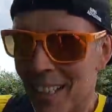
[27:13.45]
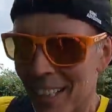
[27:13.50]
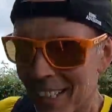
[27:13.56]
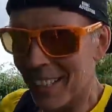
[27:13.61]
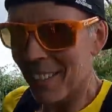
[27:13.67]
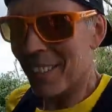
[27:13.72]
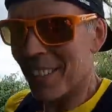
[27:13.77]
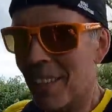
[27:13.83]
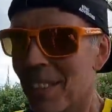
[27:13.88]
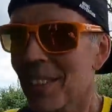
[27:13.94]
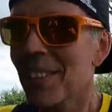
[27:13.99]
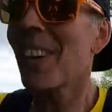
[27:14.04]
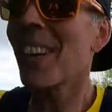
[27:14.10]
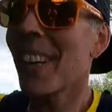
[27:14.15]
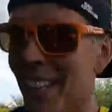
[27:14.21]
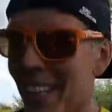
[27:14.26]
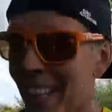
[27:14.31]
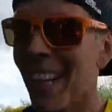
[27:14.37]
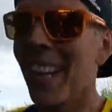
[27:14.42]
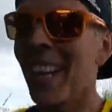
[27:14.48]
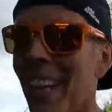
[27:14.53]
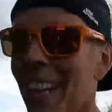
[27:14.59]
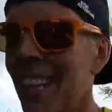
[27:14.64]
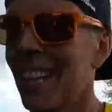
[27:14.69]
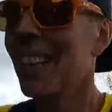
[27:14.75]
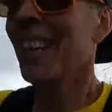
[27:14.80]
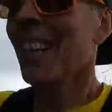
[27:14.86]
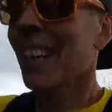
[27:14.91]
Liga is in front.
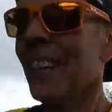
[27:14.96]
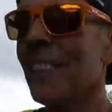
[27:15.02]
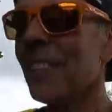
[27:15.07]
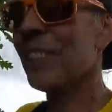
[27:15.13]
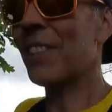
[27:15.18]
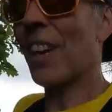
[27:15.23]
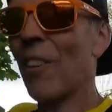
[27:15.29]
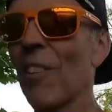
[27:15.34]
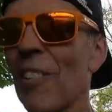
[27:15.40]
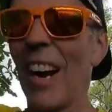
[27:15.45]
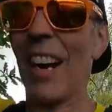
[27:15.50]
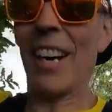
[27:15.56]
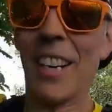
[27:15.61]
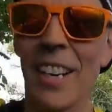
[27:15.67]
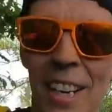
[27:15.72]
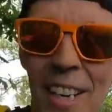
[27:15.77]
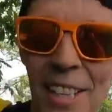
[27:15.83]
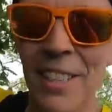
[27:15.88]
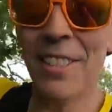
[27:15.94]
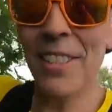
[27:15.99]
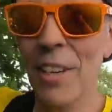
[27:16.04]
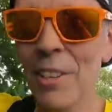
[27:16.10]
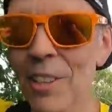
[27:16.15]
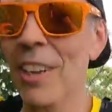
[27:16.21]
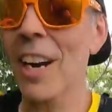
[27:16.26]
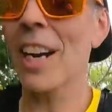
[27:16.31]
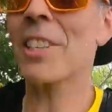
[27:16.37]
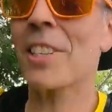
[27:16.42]
Still running,
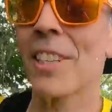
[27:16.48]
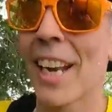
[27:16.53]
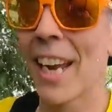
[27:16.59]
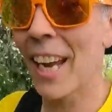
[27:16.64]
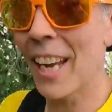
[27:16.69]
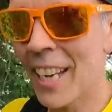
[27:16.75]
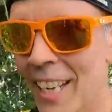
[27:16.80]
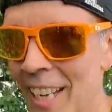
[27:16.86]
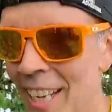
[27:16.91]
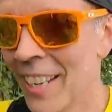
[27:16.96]
still crushing it.